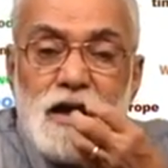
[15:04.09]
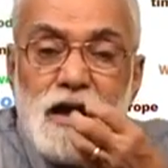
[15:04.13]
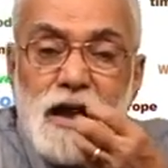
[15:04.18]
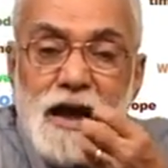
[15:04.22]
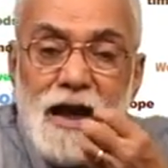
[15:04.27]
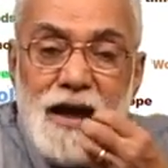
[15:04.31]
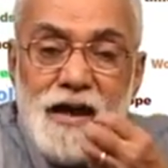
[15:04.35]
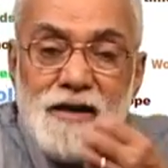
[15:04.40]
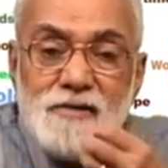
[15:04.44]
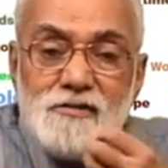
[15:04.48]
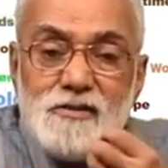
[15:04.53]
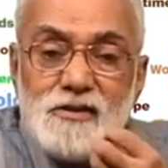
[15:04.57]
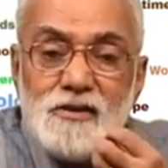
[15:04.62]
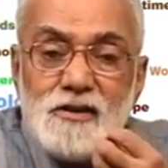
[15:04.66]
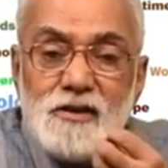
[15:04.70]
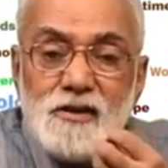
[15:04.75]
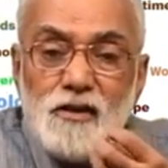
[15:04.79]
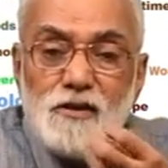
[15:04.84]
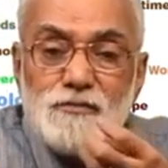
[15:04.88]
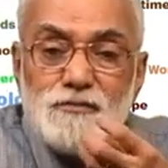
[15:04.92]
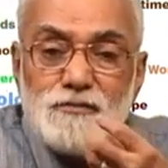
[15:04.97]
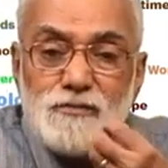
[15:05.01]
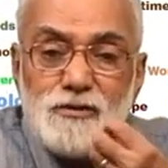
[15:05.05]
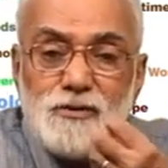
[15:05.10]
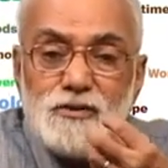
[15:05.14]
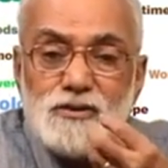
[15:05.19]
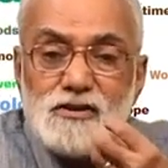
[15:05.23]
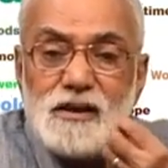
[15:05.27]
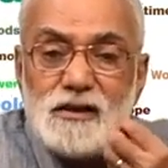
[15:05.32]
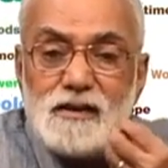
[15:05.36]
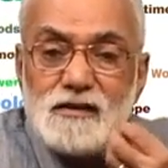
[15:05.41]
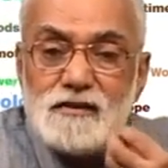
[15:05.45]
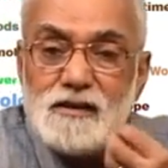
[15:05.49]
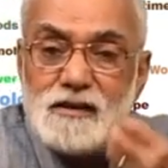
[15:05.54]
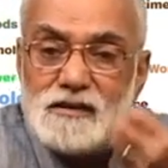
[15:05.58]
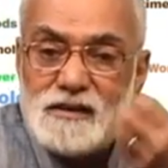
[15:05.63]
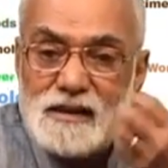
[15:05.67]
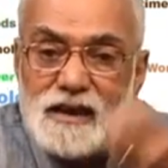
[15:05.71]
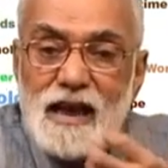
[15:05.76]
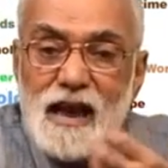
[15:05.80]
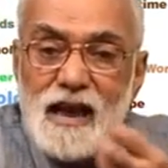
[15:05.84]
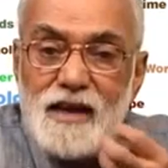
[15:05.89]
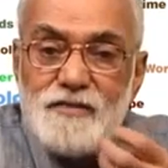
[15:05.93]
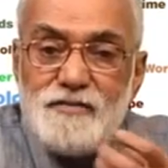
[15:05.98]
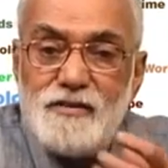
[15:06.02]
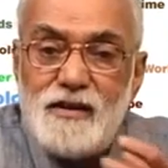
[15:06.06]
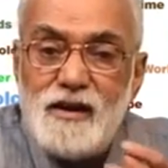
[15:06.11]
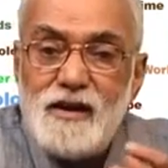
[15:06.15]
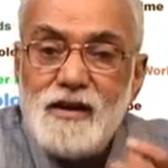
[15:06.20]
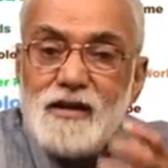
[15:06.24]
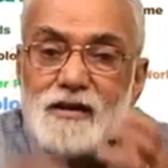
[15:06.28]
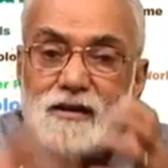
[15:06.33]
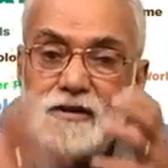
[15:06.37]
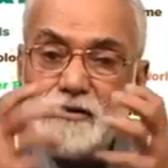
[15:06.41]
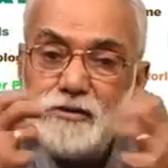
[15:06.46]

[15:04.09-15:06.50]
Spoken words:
and of course the saliva.